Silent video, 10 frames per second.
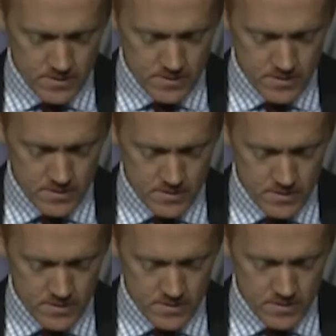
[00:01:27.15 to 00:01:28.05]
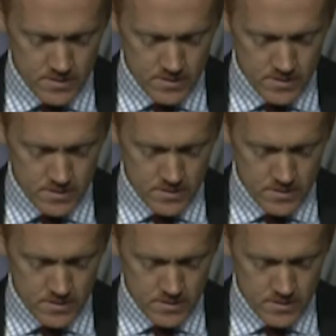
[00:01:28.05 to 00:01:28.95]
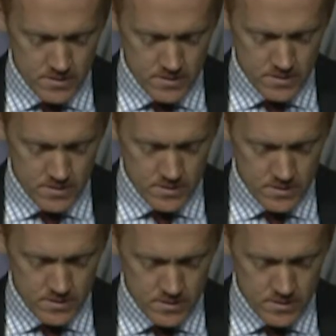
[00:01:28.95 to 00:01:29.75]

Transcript: This person isn't speaking.